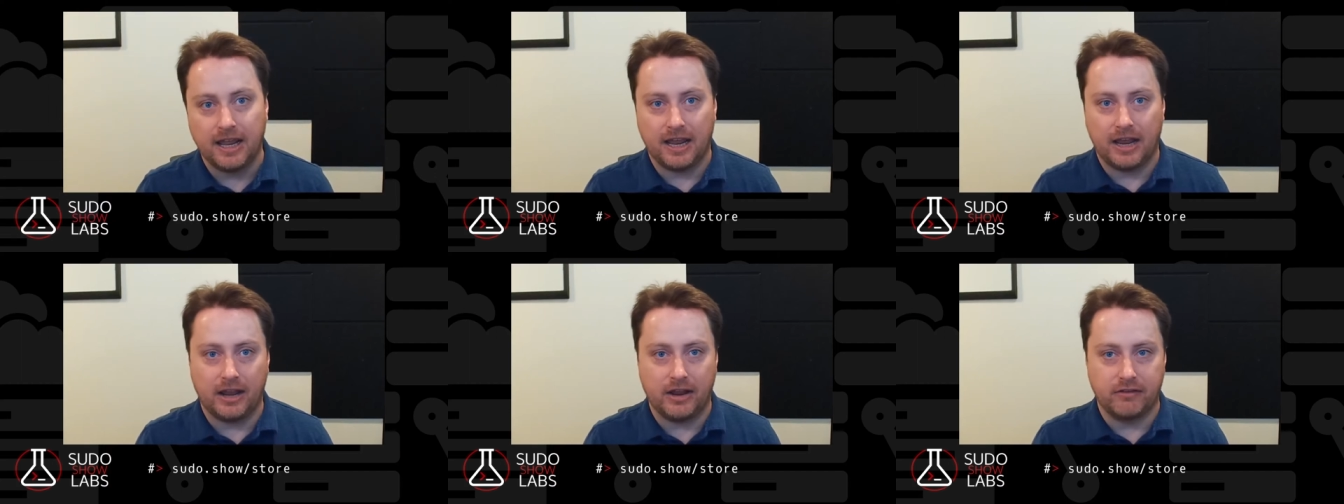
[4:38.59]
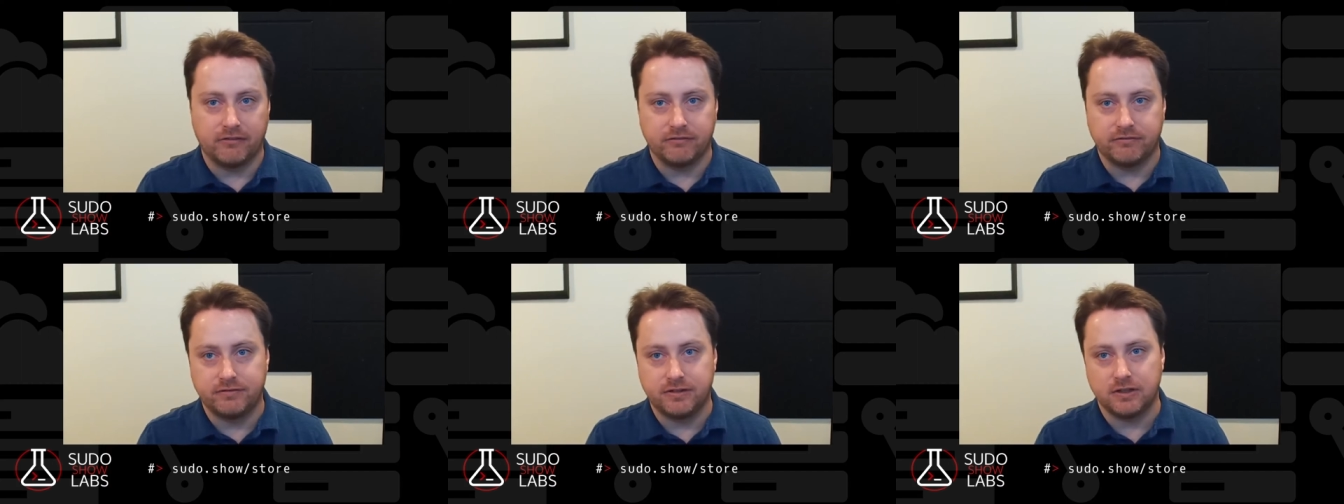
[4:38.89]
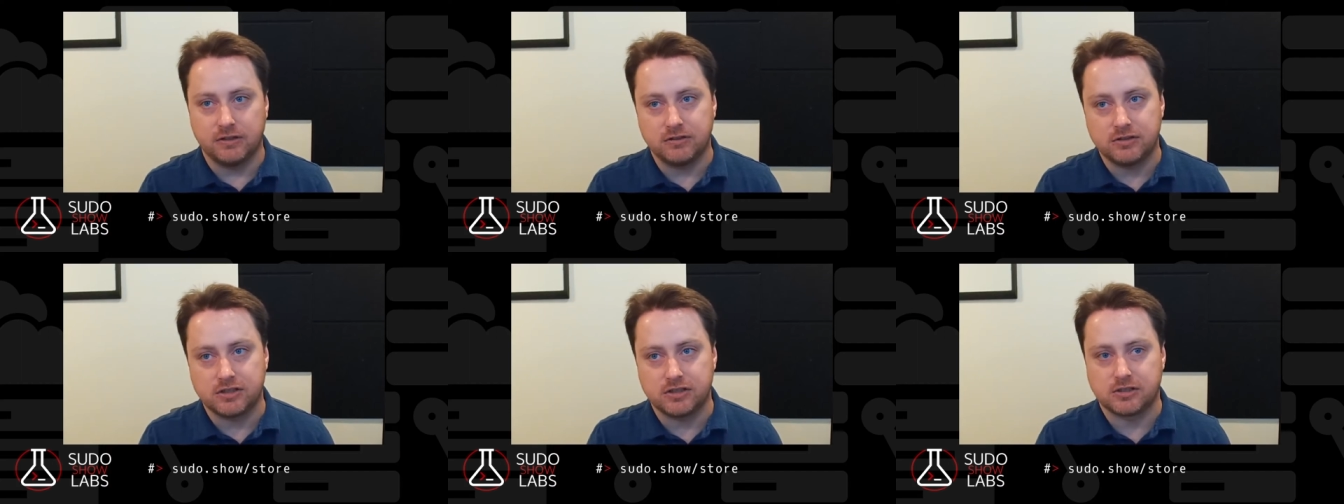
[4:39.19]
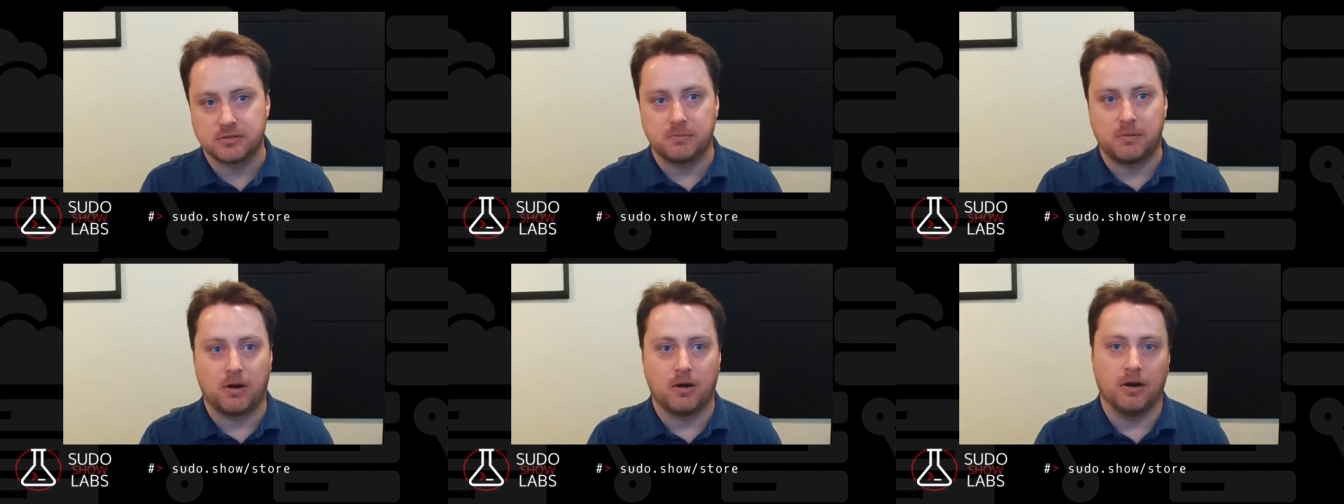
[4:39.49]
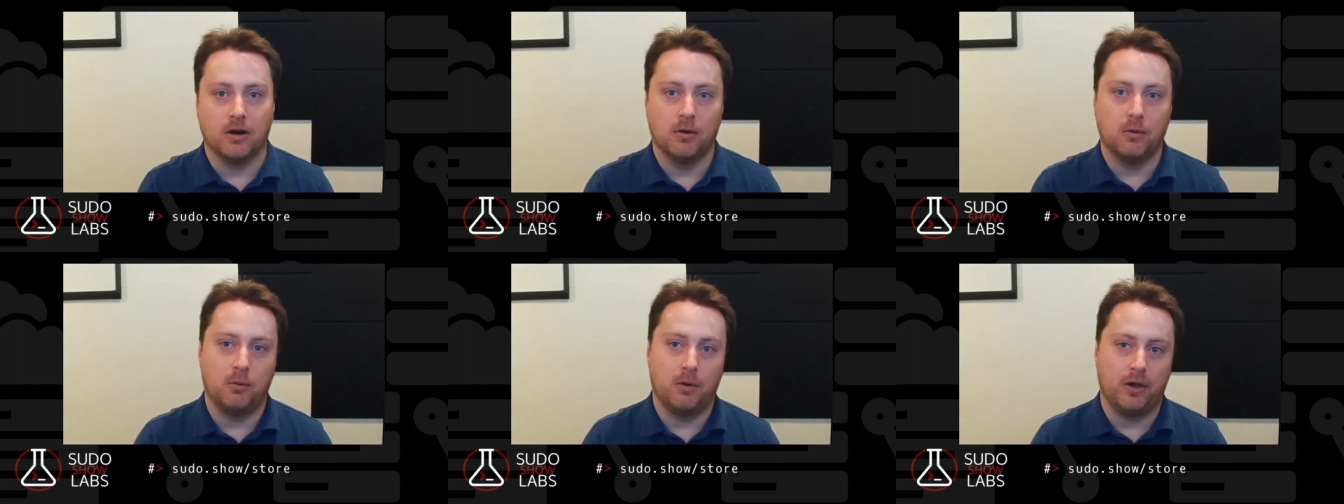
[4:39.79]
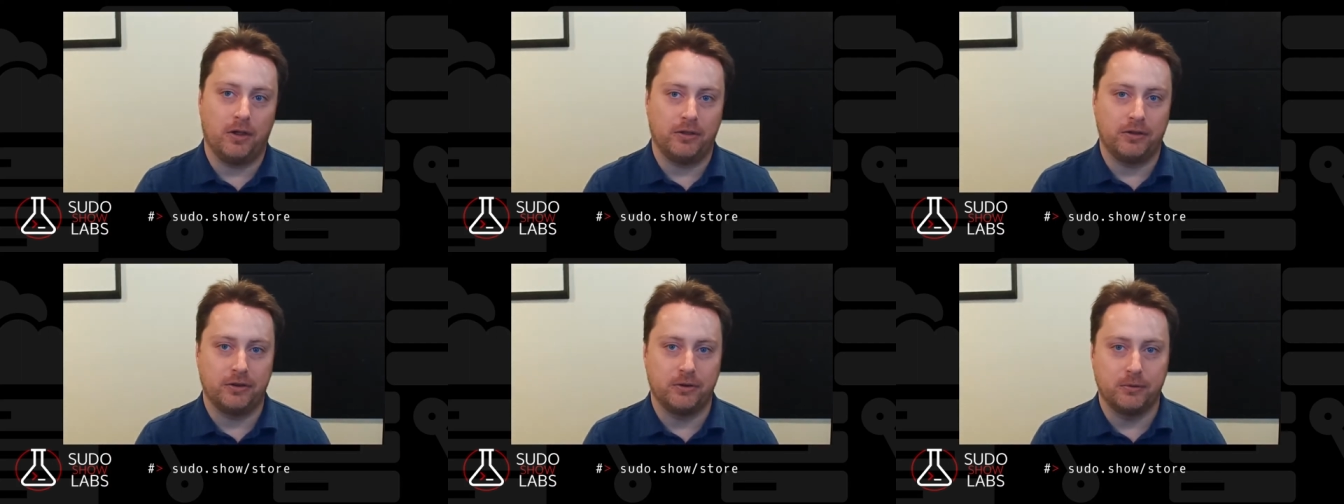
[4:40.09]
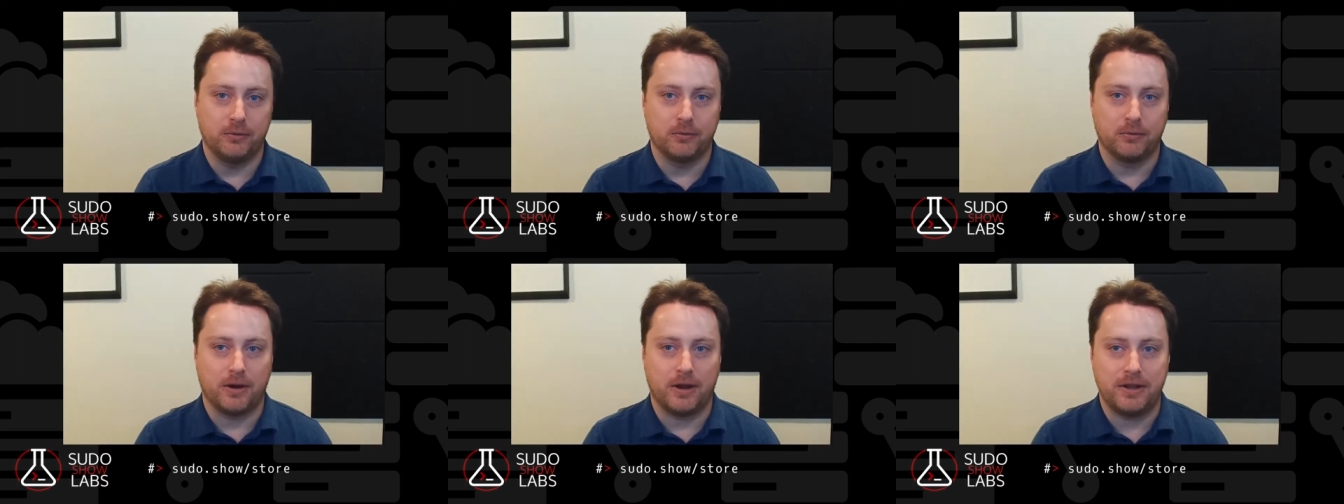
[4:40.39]
and feel smart while you
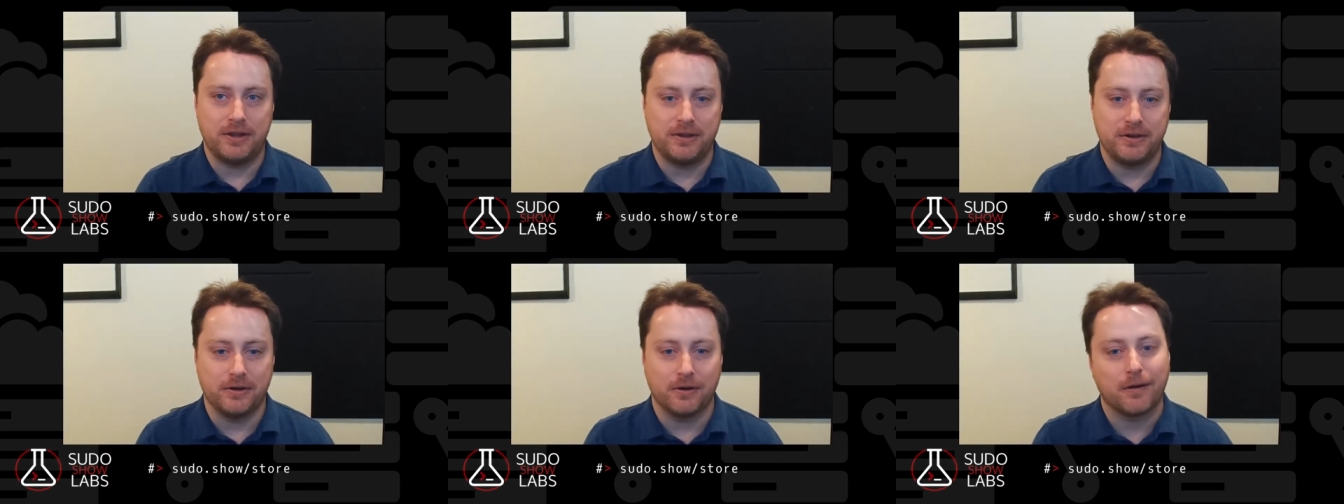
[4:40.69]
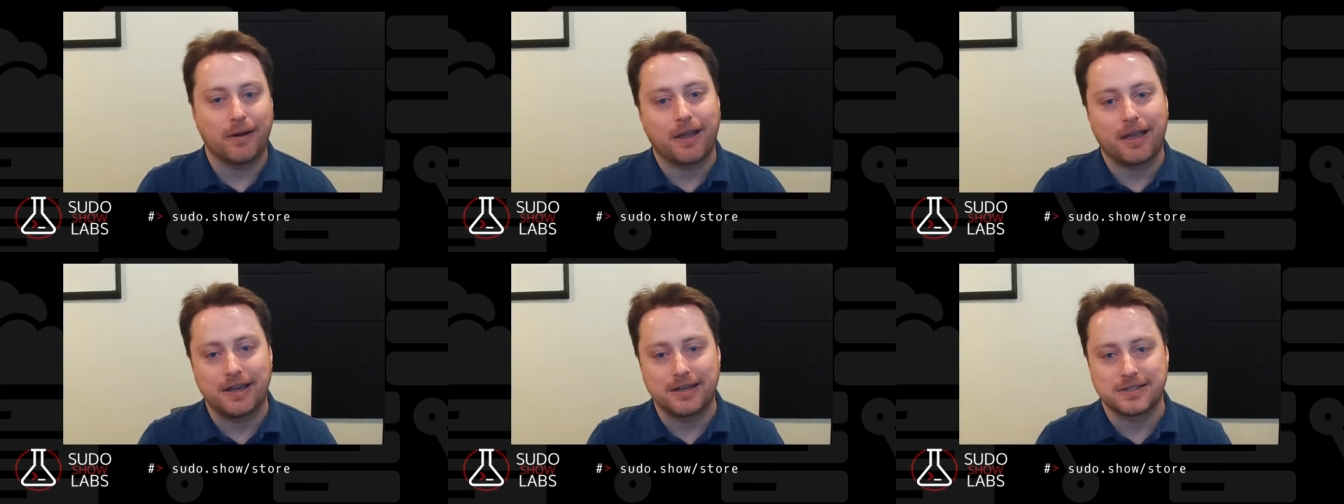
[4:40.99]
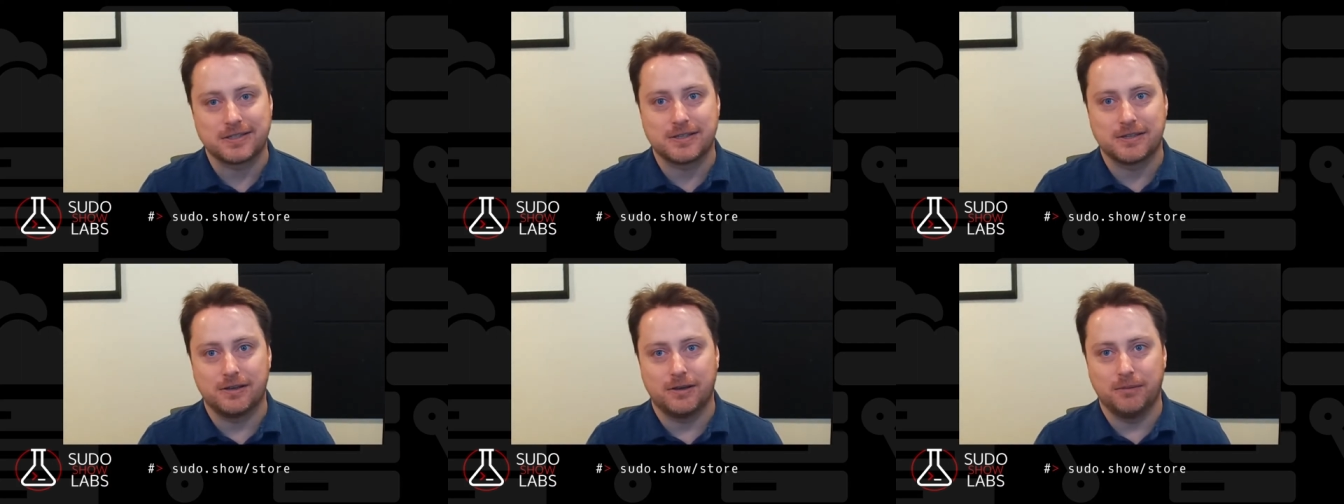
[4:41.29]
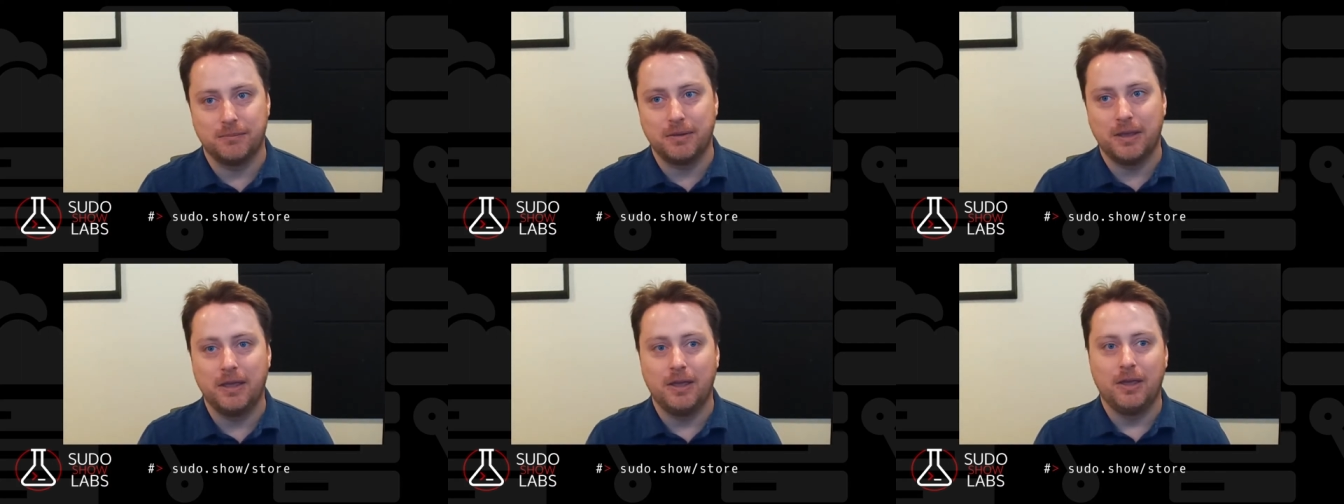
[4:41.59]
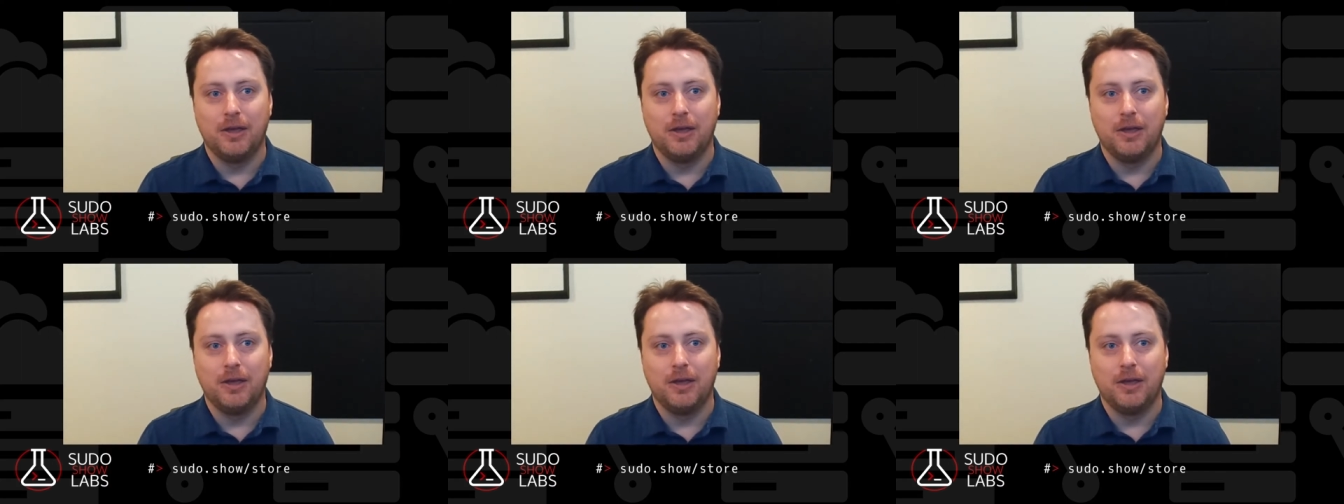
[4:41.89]
write your custom